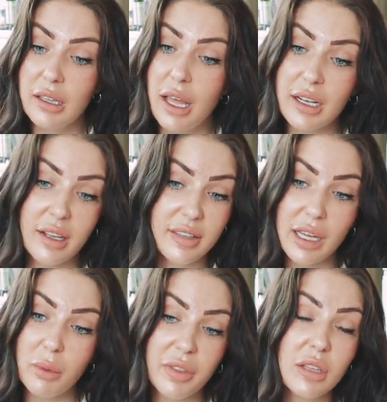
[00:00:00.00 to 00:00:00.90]
like I
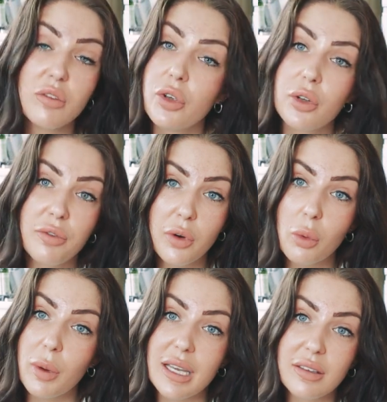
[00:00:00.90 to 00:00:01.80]
said within two to
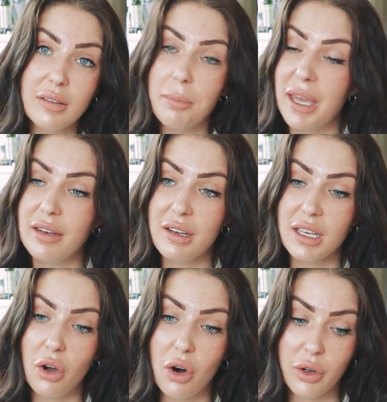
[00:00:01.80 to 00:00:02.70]
four weeks
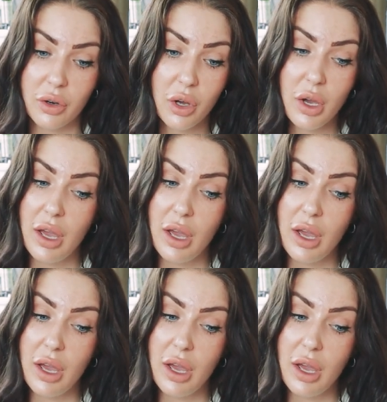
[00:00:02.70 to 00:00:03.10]
depending on